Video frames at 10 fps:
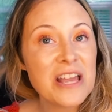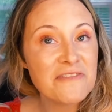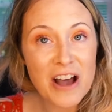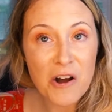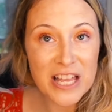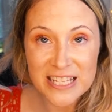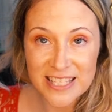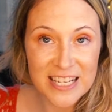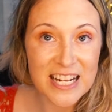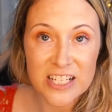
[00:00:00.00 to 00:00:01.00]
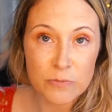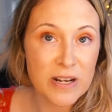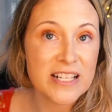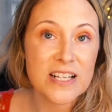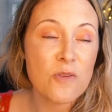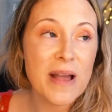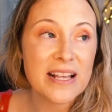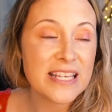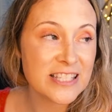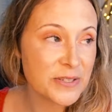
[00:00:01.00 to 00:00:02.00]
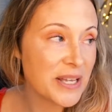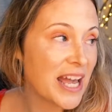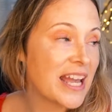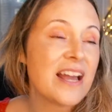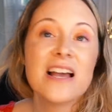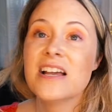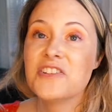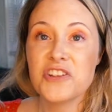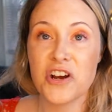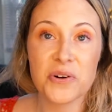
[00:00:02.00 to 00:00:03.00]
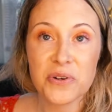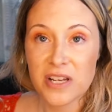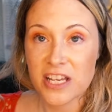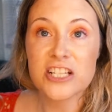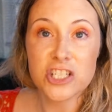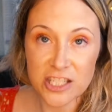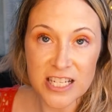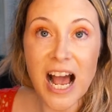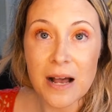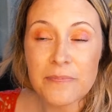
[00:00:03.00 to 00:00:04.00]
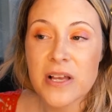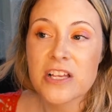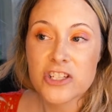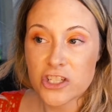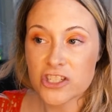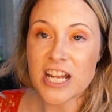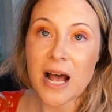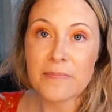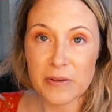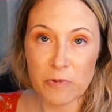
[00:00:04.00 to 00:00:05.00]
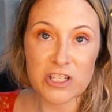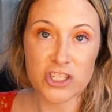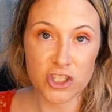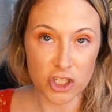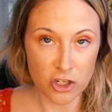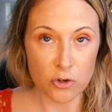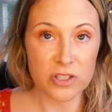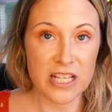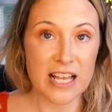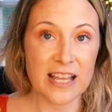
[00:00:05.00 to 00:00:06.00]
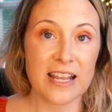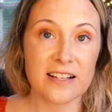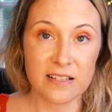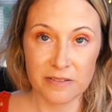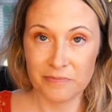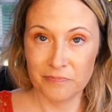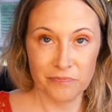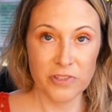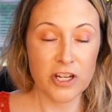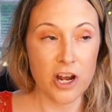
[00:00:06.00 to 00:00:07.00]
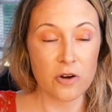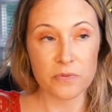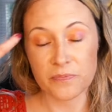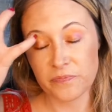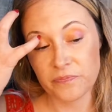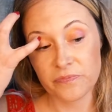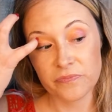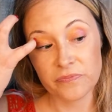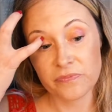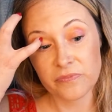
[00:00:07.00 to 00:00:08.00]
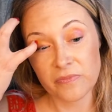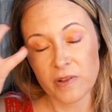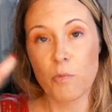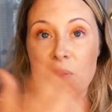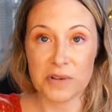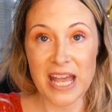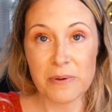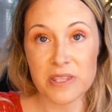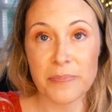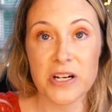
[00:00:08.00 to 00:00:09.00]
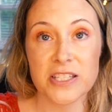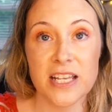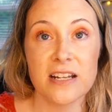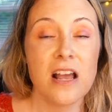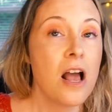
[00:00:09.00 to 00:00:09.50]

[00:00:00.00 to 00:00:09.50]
if all I did, I just went and said, oh, Maggie, it's okay, you know, and she'll stop. She'll stop when she knows that, like, you know, we're okay with the person.